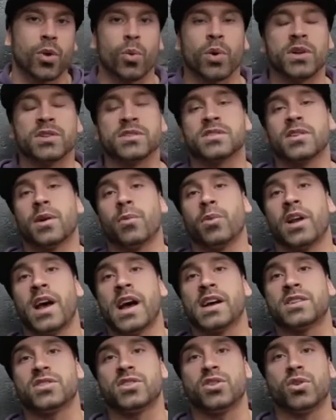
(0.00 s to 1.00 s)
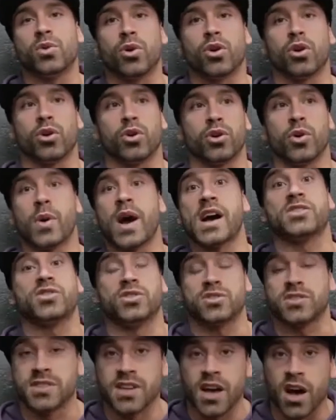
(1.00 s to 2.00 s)
when someone asks you, or you ask
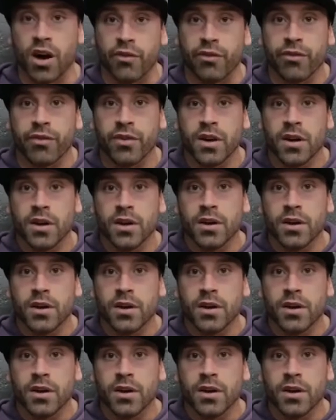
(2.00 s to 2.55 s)
yourself,